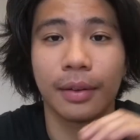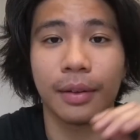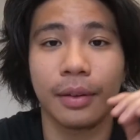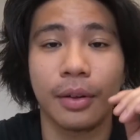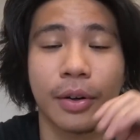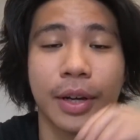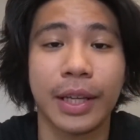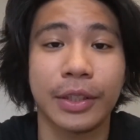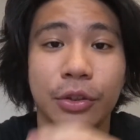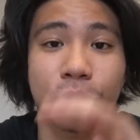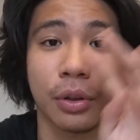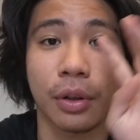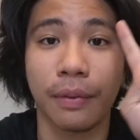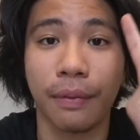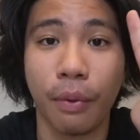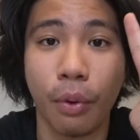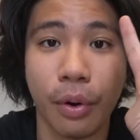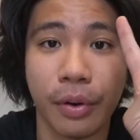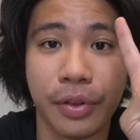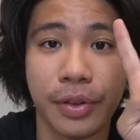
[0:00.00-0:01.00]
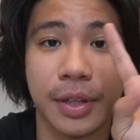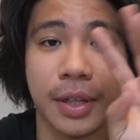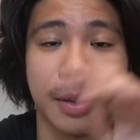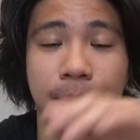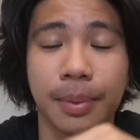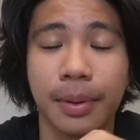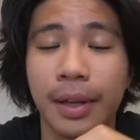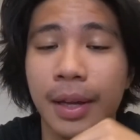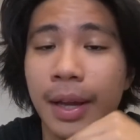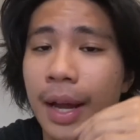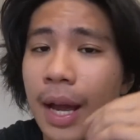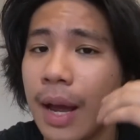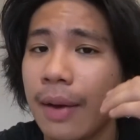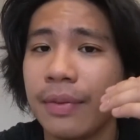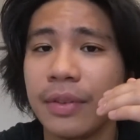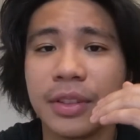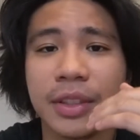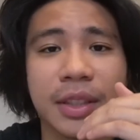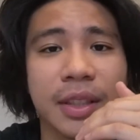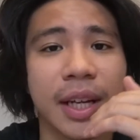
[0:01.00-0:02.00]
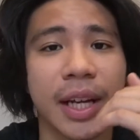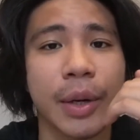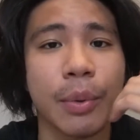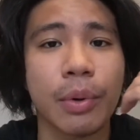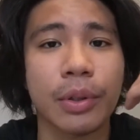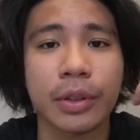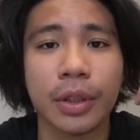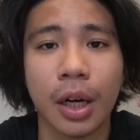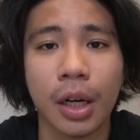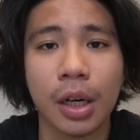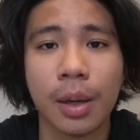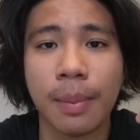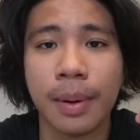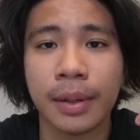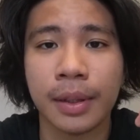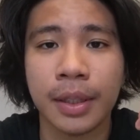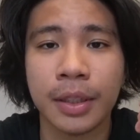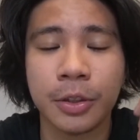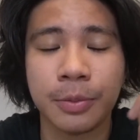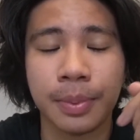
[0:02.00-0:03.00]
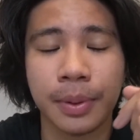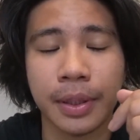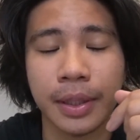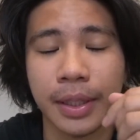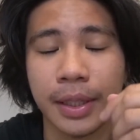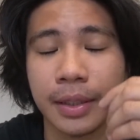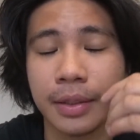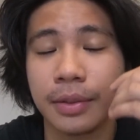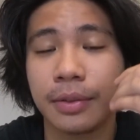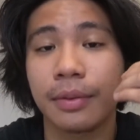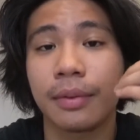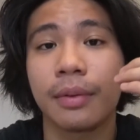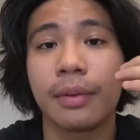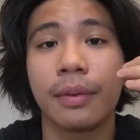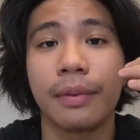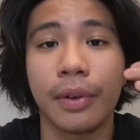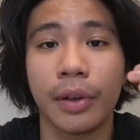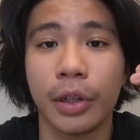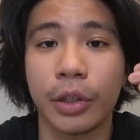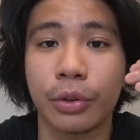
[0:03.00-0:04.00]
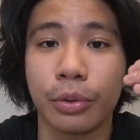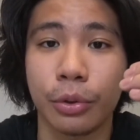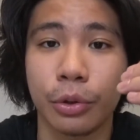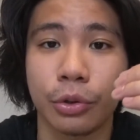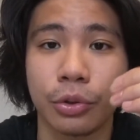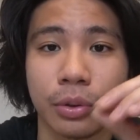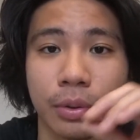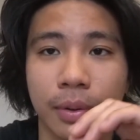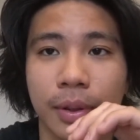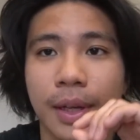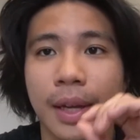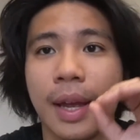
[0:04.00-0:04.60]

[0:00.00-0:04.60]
Okay, so the fourth tip. I haven't seen anyone talk about this, but it's very crucial.